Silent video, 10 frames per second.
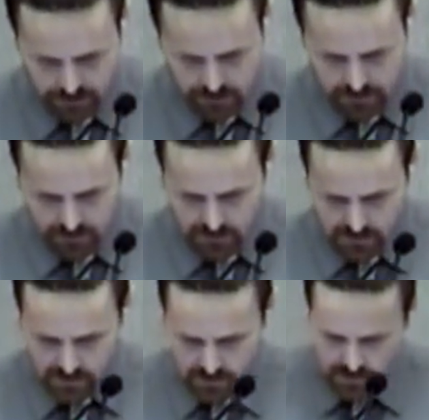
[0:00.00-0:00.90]

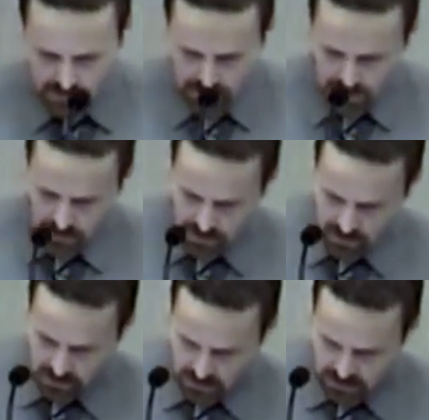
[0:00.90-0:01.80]

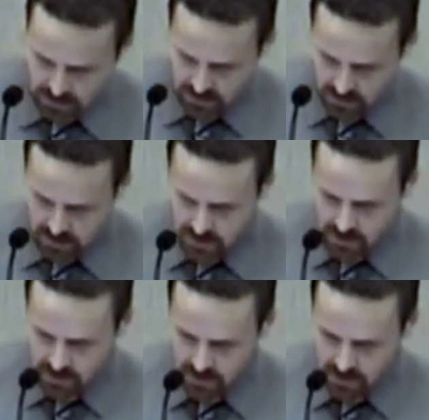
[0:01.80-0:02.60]
Nothing is said.